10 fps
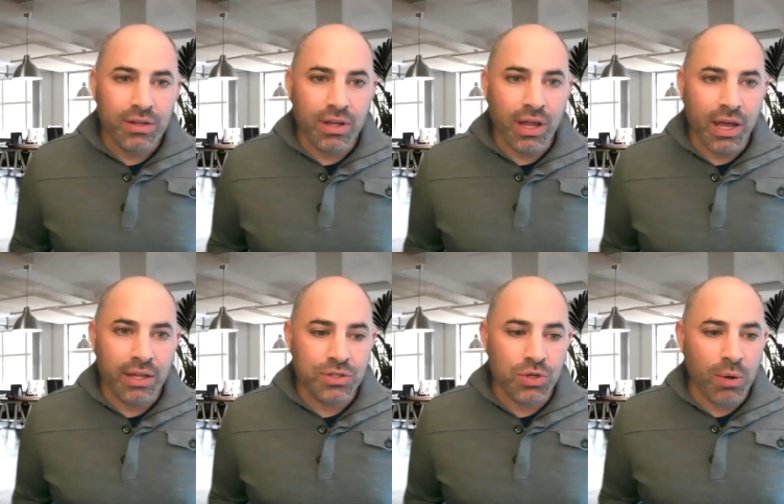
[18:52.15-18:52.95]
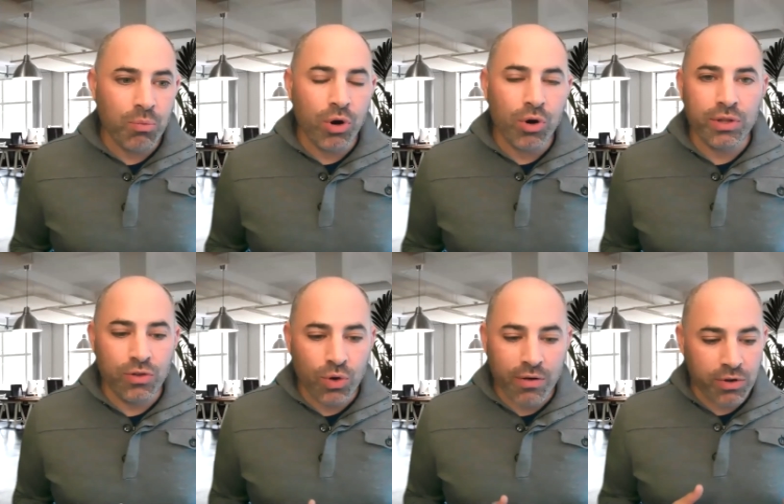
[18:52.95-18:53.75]
And so I'm wondering,
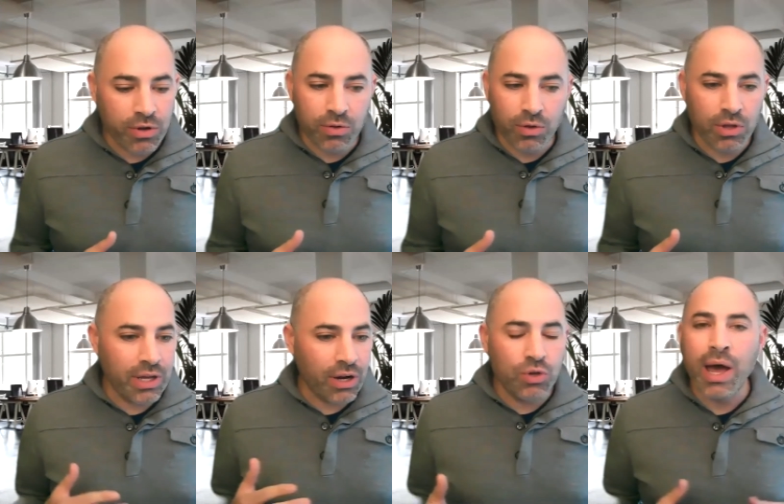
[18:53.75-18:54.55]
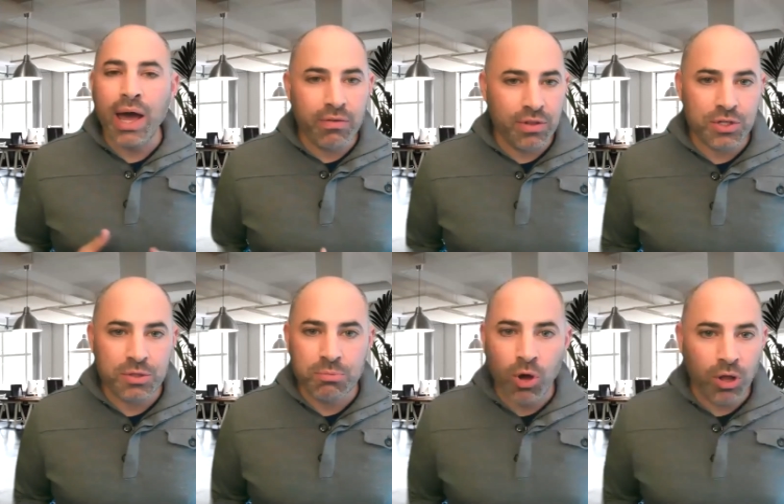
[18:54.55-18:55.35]
are you out of the
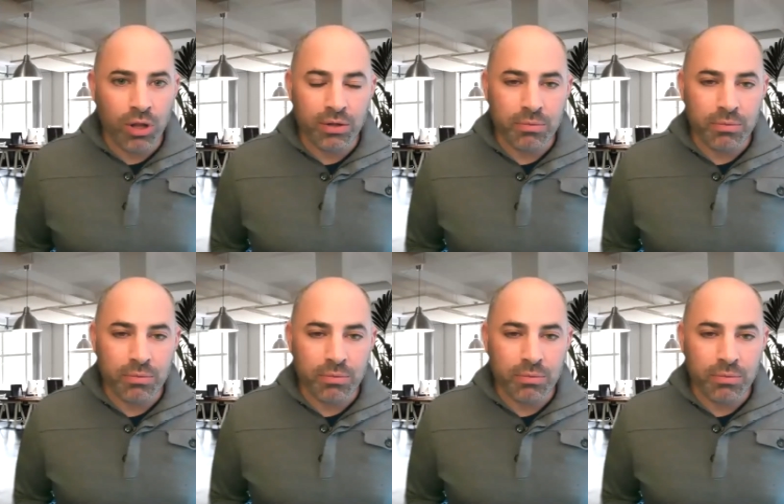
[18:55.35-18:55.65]
small